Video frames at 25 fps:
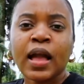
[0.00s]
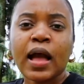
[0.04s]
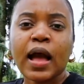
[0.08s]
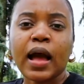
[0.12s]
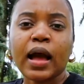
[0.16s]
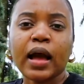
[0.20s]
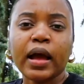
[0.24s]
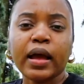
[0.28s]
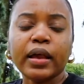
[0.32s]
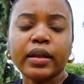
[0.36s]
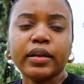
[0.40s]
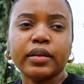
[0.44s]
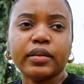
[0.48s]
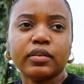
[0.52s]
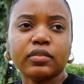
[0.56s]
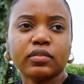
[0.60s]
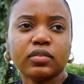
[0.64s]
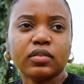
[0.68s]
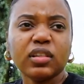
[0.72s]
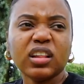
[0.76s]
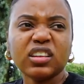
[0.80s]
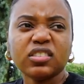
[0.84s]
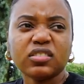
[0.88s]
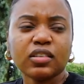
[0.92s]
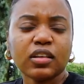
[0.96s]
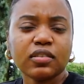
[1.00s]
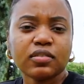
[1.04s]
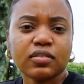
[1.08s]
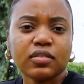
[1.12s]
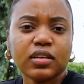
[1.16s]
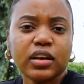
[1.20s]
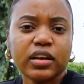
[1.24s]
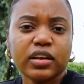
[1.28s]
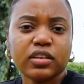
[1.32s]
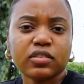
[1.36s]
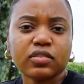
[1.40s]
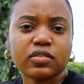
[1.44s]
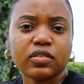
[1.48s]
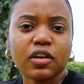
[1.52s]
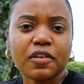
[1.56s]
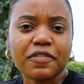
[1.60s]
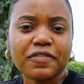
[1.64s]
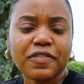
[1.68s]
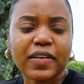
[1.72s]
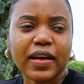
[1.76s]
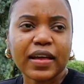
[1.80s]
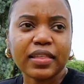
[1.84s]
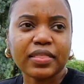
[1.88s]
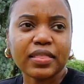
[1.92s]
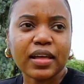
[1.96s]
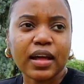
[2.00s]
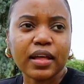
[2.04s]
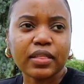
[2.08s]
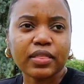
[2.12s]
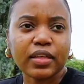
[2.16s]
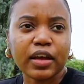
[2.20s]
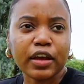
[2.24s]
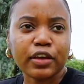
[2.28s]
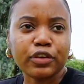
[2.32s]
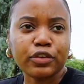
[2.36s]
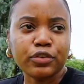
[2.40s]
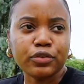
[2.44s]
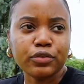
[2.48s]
and just little stuff like that